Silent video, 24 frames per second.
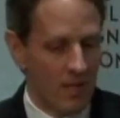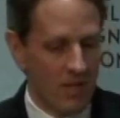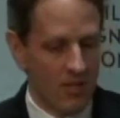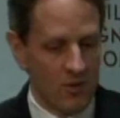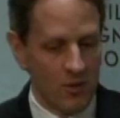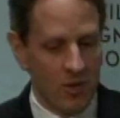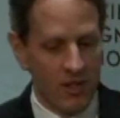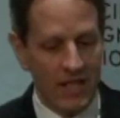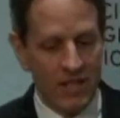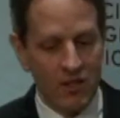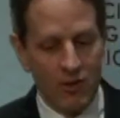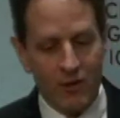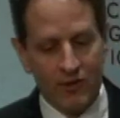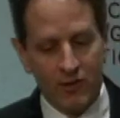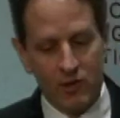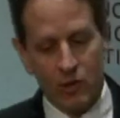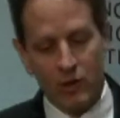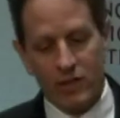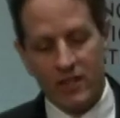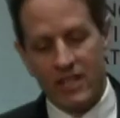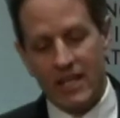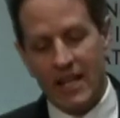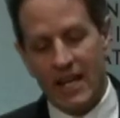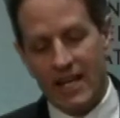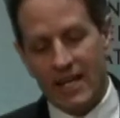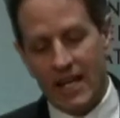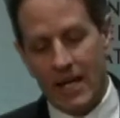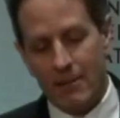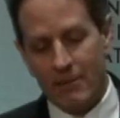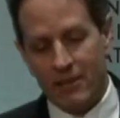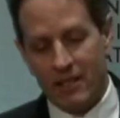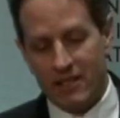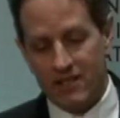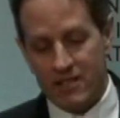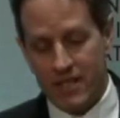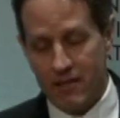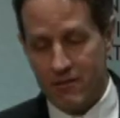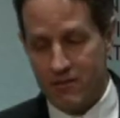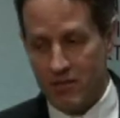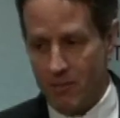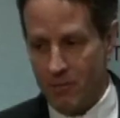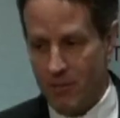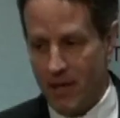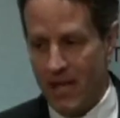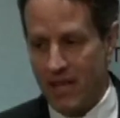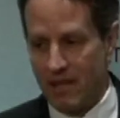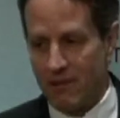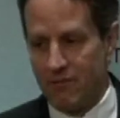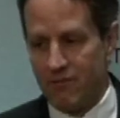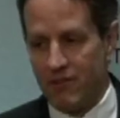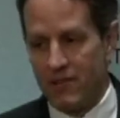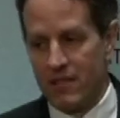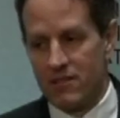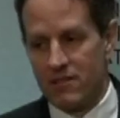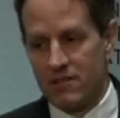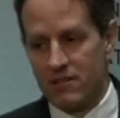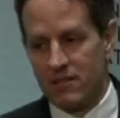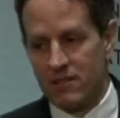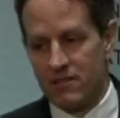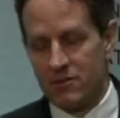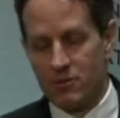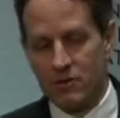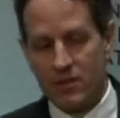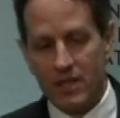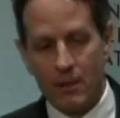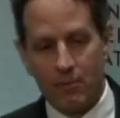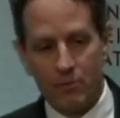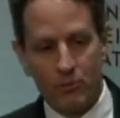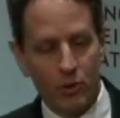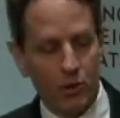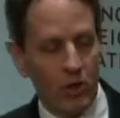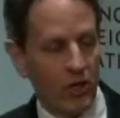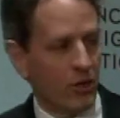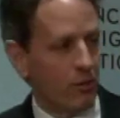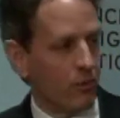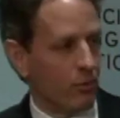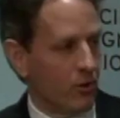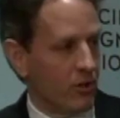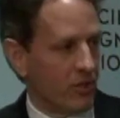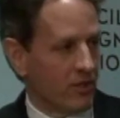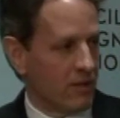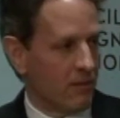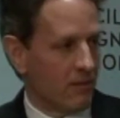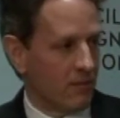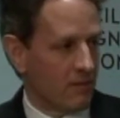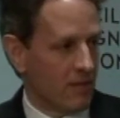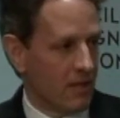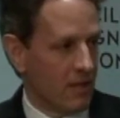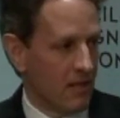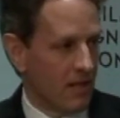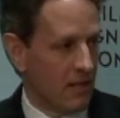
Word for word: So I think you have to look at the economic incentives a bank faces through that broader prism,